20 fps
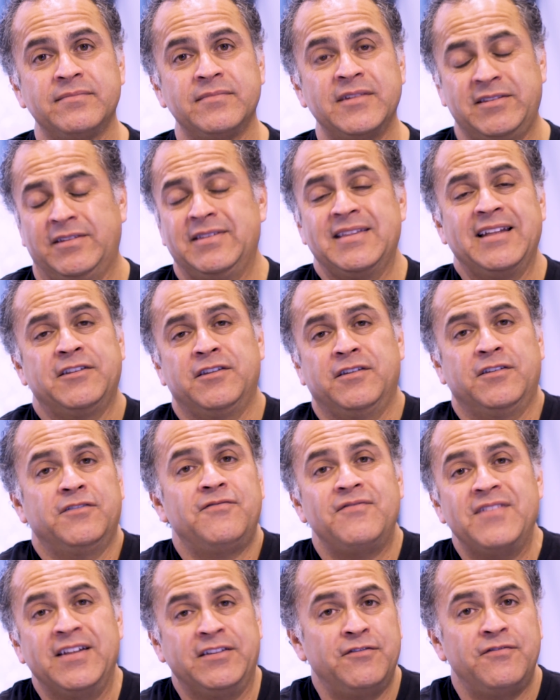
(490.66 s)

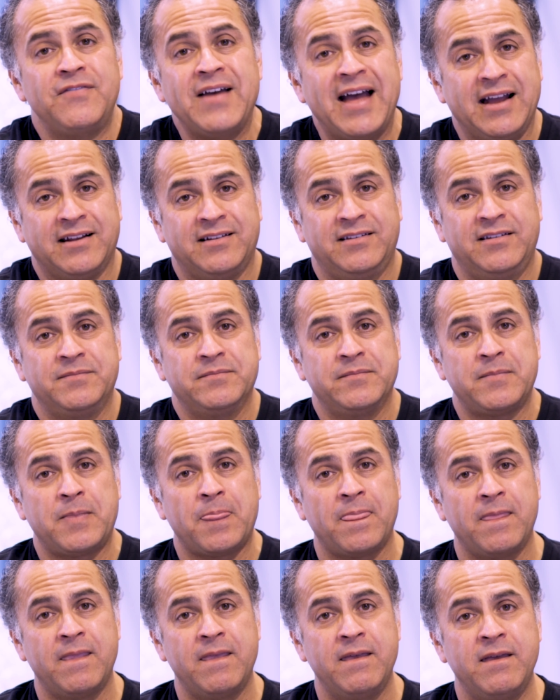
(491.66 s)
It's fact.
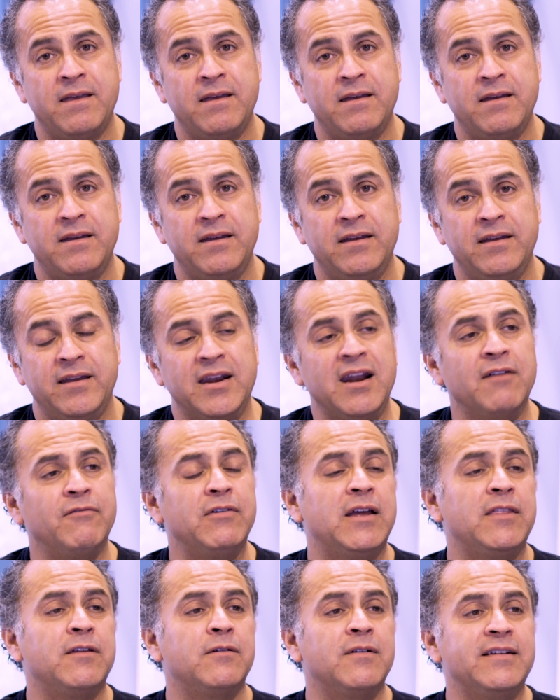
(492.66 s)
In
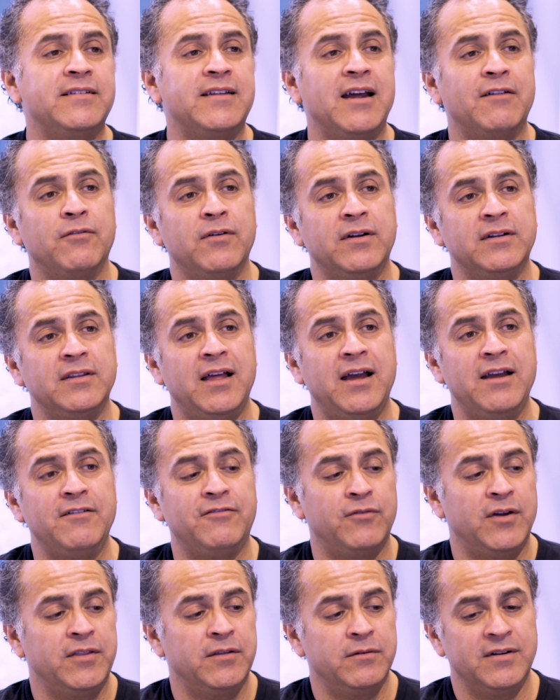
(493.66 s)
every other endeavor in
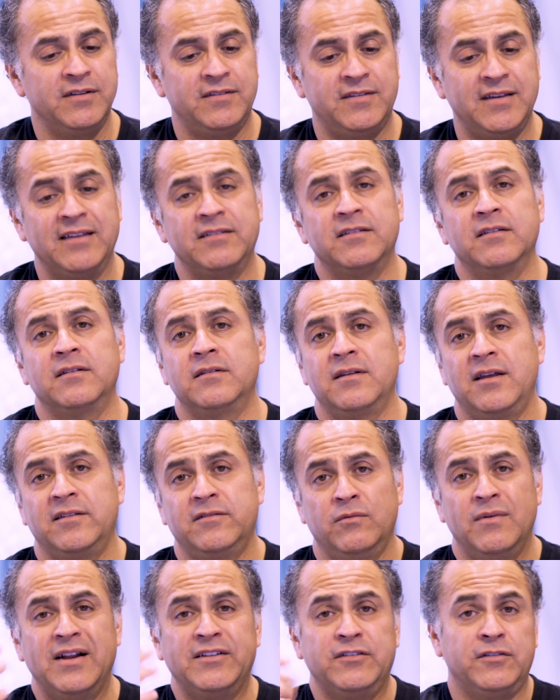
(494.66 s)
life, whether it's
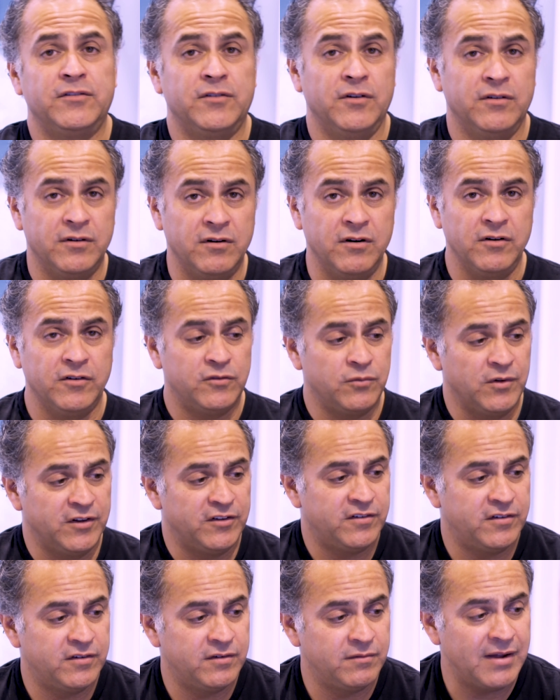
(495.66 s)
as a registered nurse,
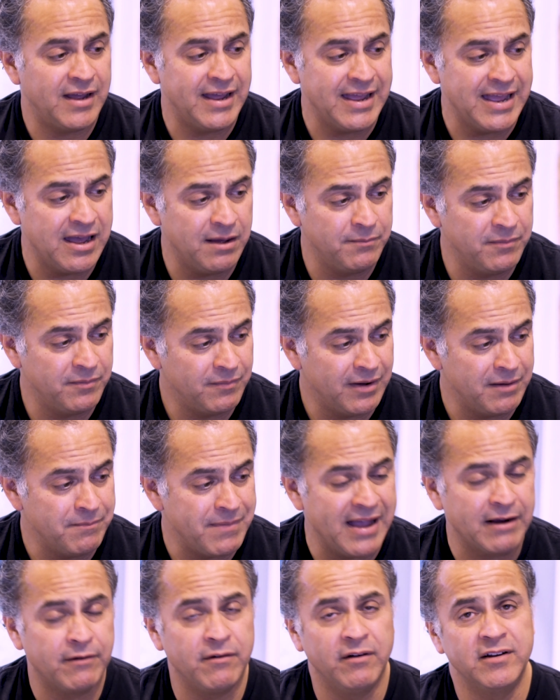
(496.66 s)
which I am, my
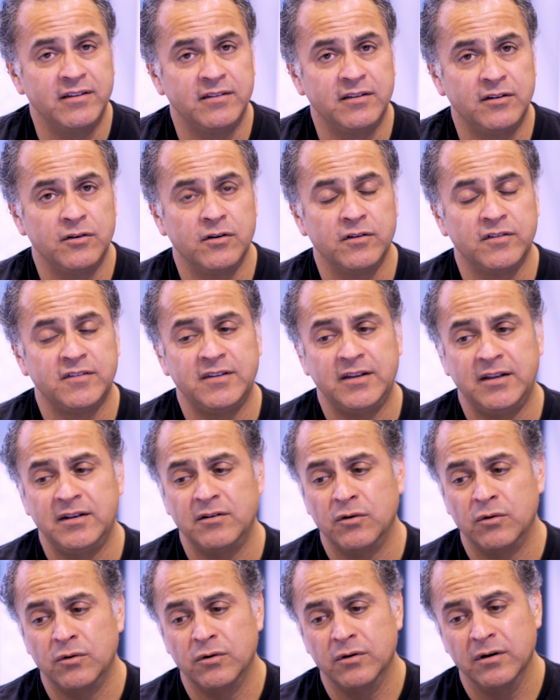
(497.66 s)
background is in
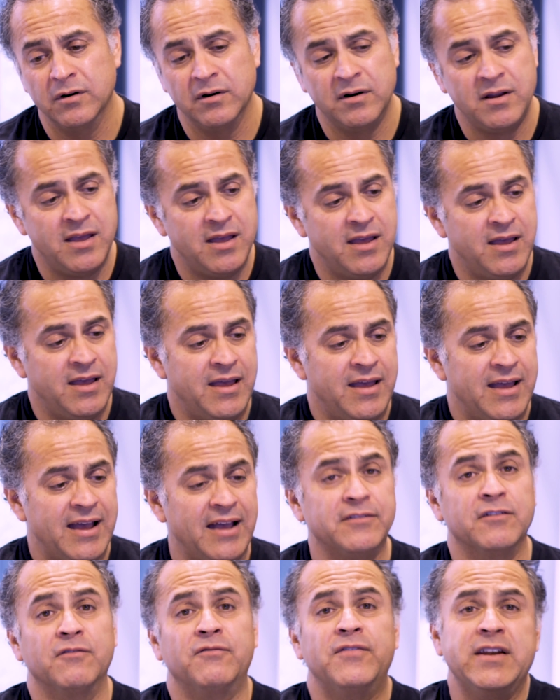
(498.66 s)
nursing, or
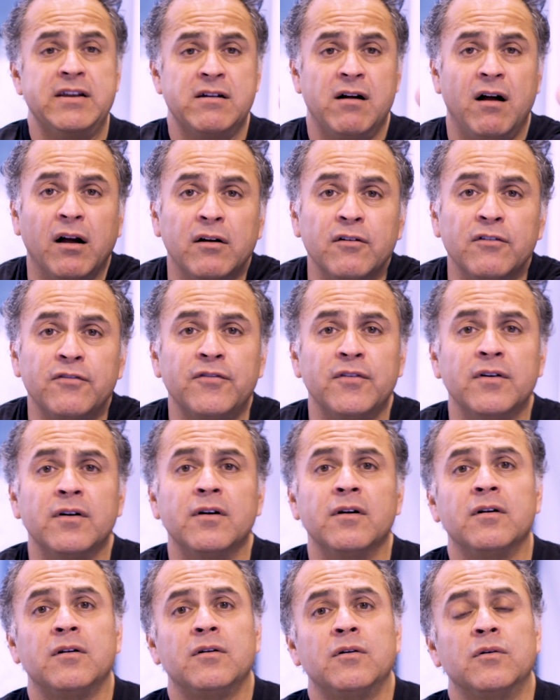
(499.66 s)
as a
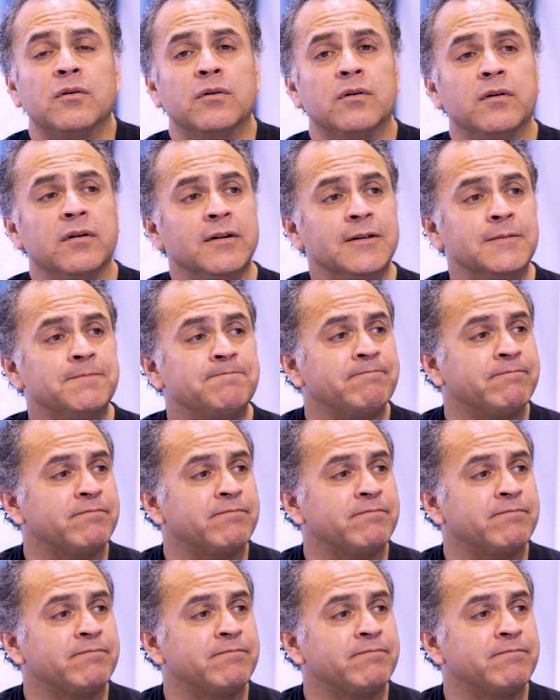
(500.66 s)
videographer, or